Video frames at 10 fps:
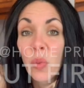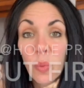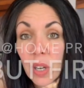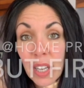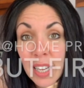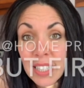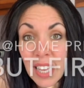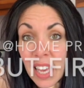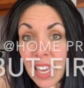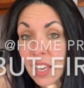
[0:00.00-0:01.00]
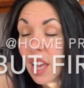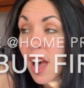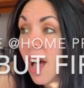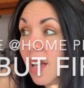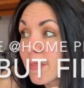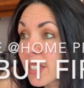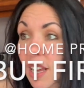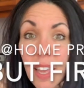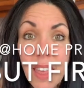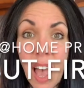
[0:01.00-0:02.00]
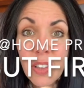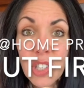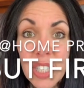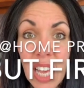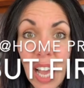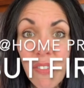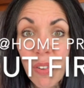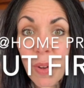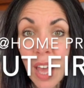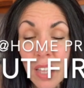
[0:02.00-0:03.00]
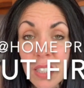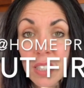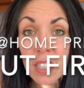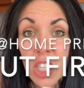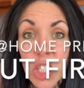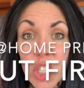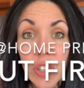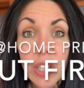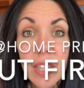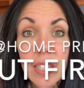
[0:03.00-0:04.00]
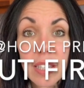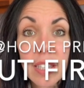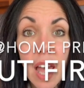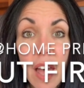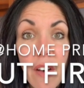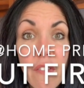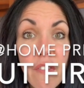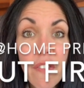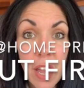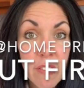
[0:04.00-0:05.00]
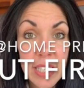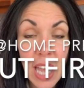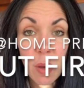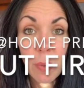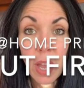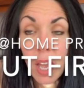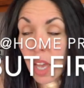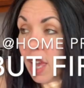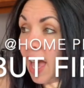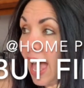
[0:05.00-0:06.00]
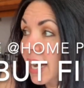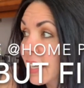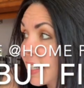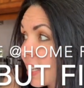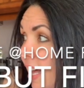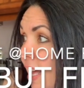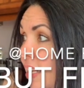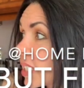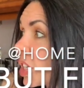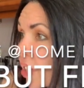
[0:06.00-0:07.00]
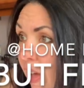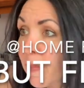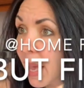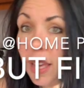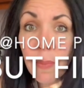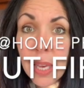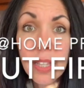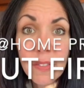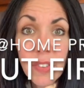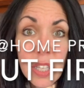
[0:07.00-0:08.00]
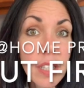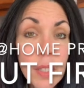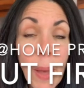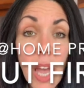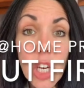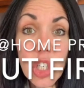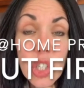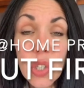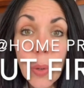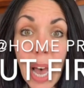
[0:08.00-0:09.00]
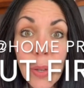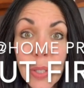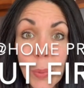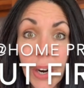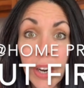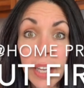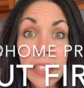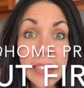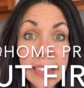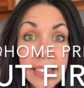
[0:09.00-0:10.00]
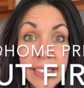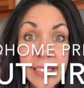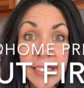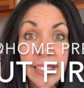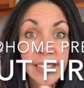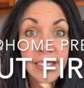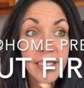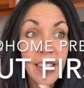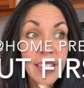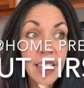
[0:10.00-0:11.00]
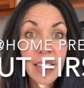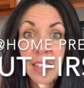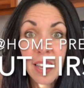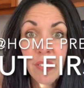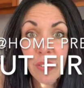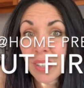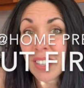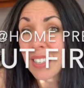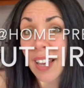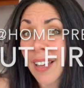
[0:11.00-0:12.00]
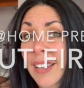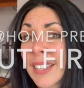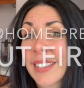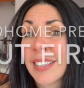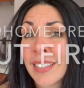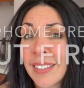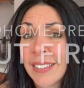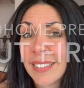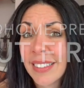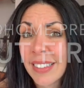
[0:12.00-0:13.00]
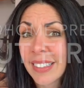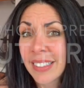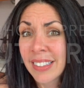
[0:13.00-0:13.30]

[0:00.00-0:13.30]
What can I say? I'm stuck in the house just like everyone else during this virus outbreak, and it is not making me feel inspired to do housework. Not that anything ever really does.